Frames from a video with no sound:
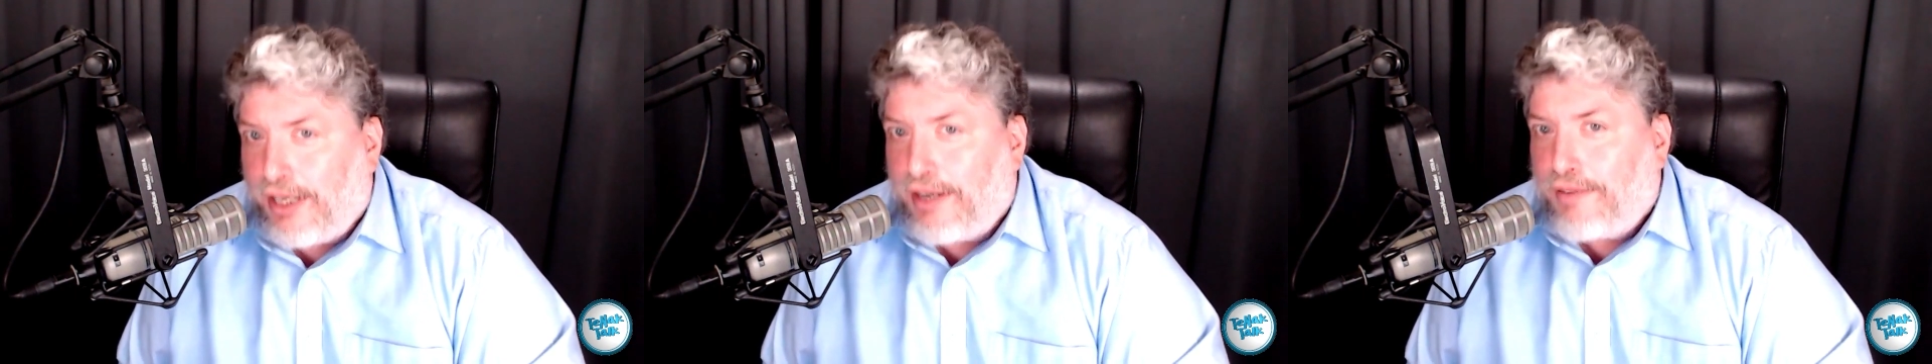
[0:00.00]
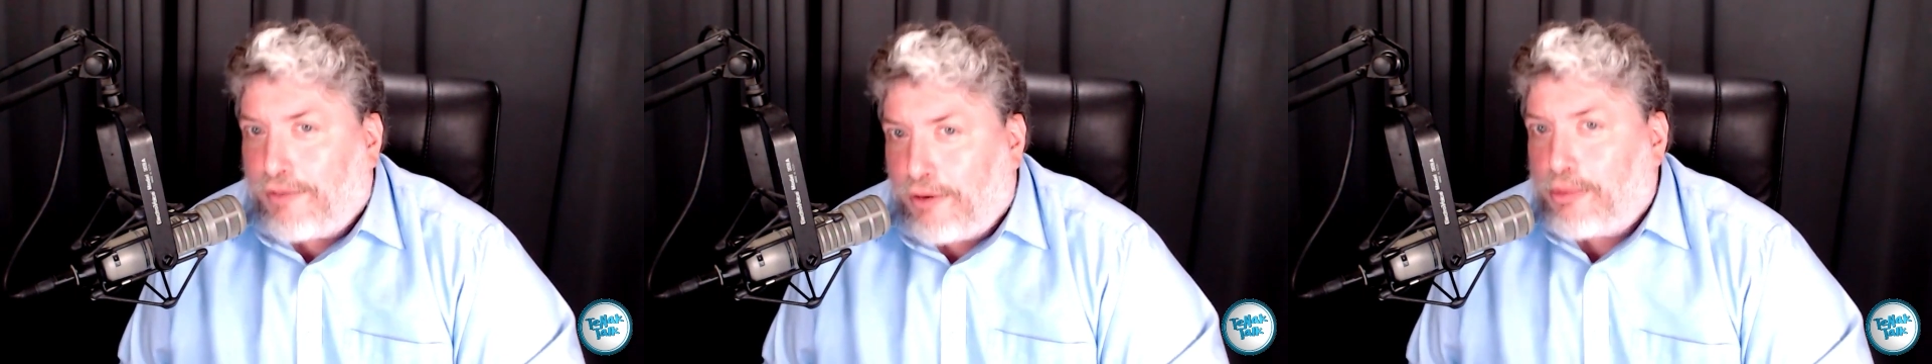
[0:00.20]

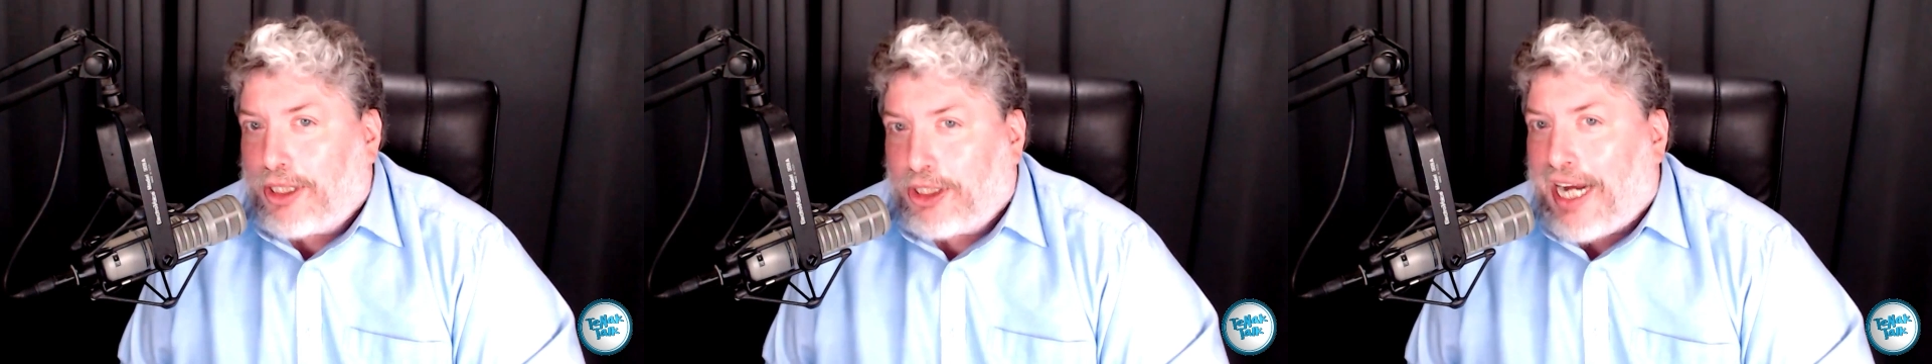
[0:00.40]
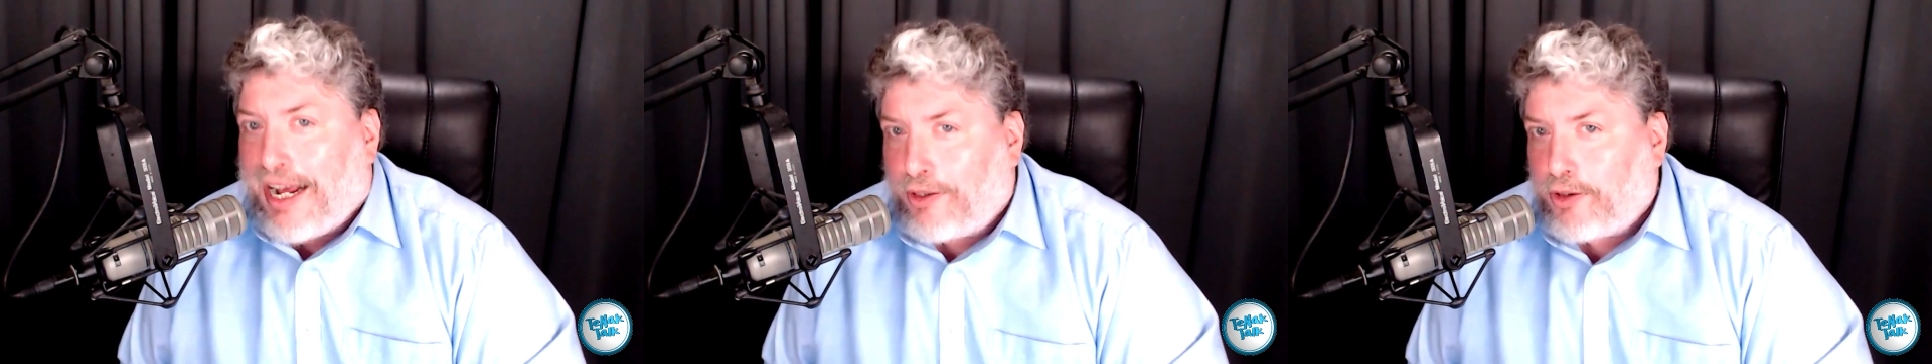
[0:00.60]
for
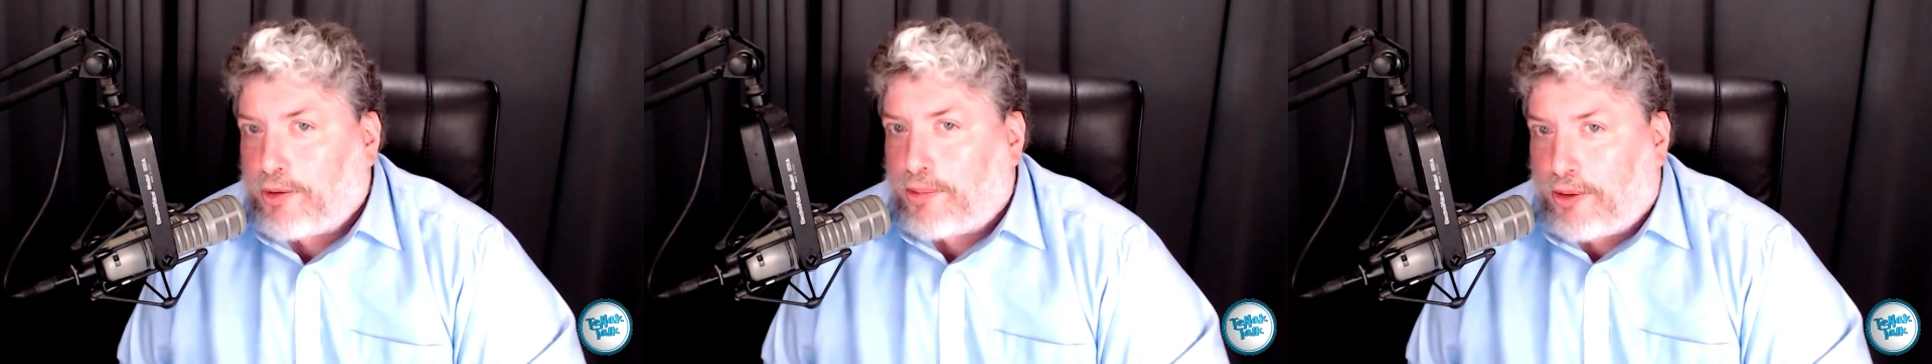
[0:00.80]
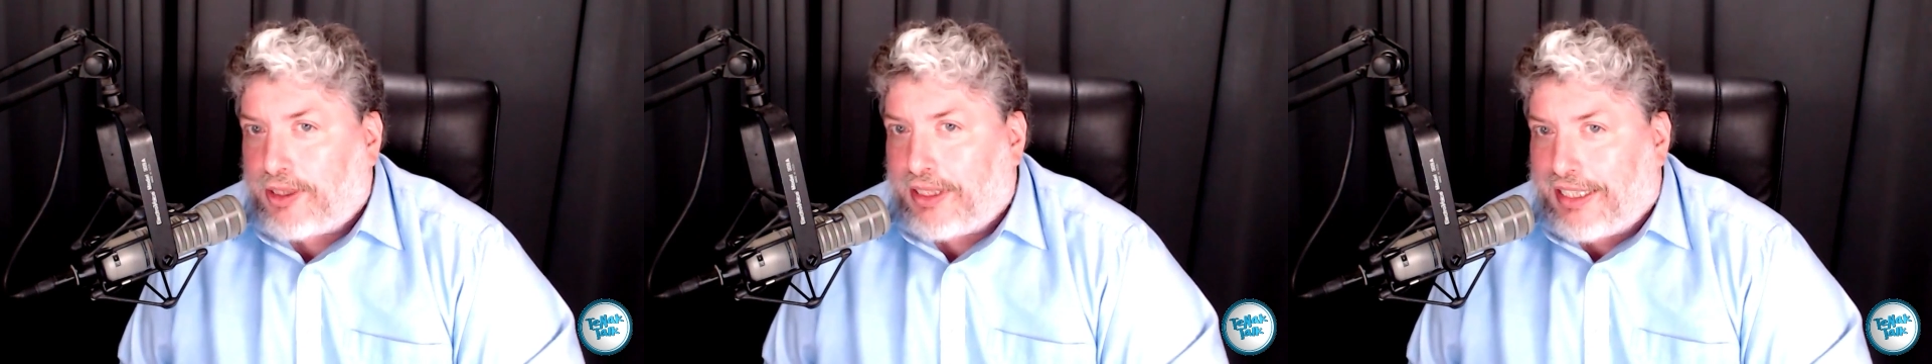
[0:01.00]
which I was
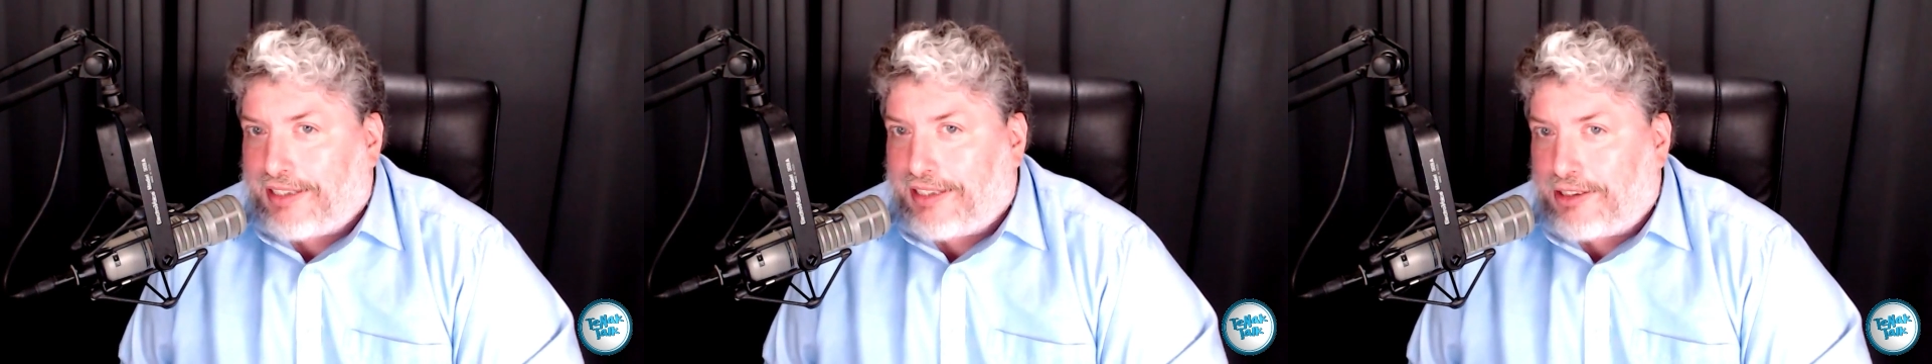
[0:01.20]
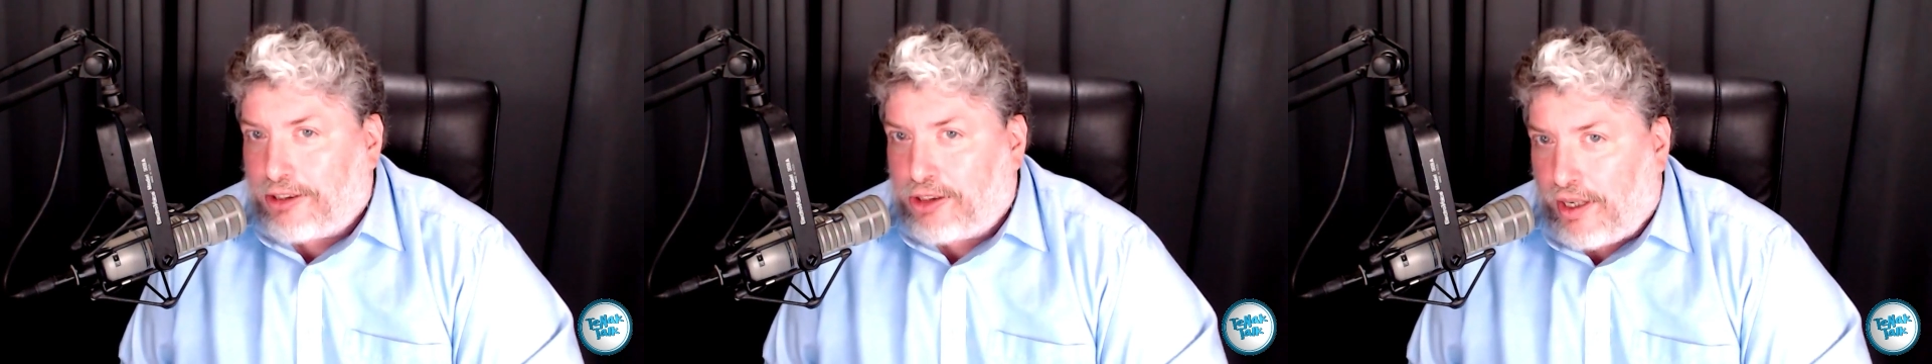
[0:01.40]
supposed to get
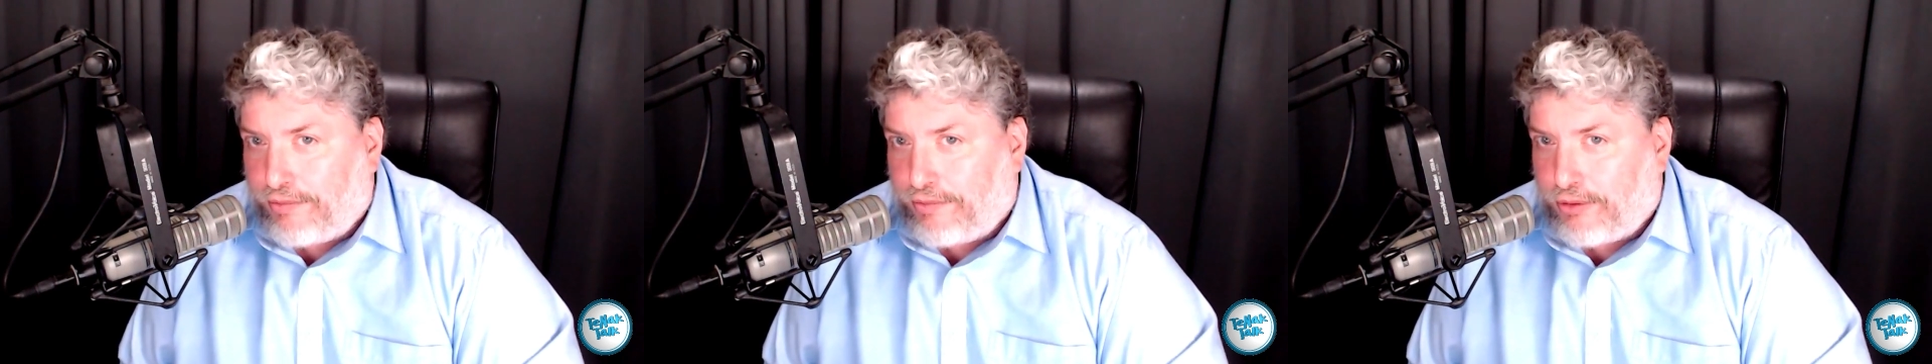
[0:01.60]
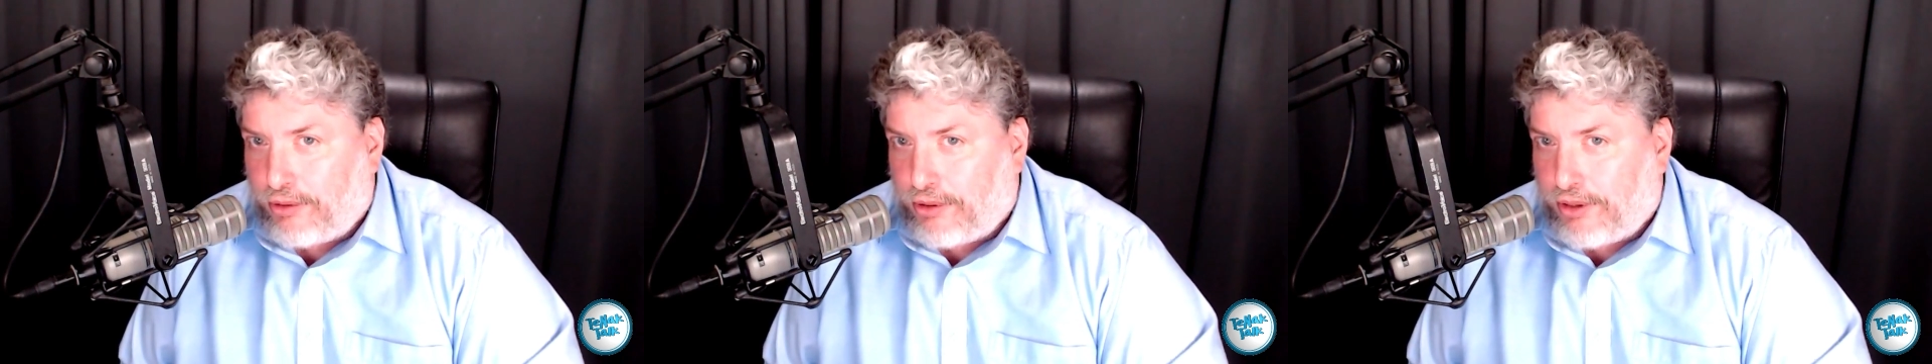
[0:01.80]
the
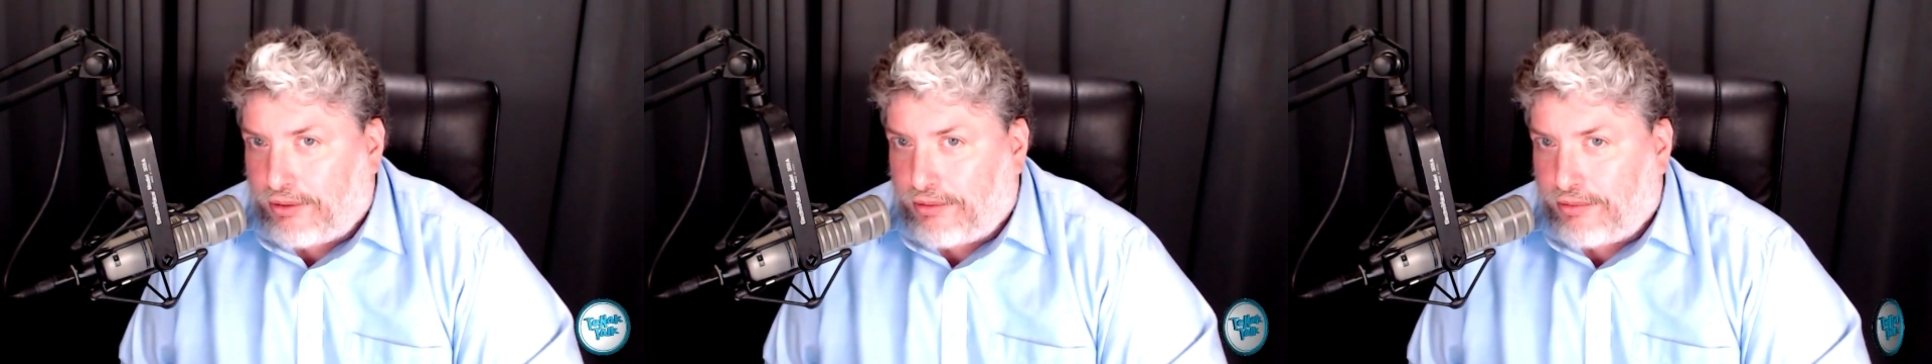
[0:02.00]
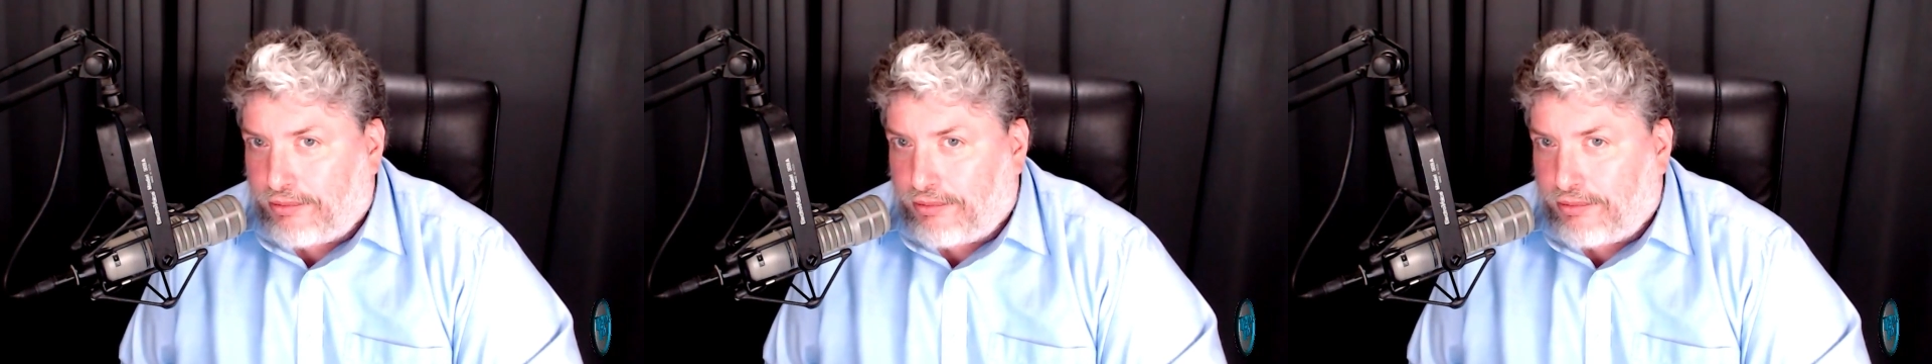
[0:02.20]
job for.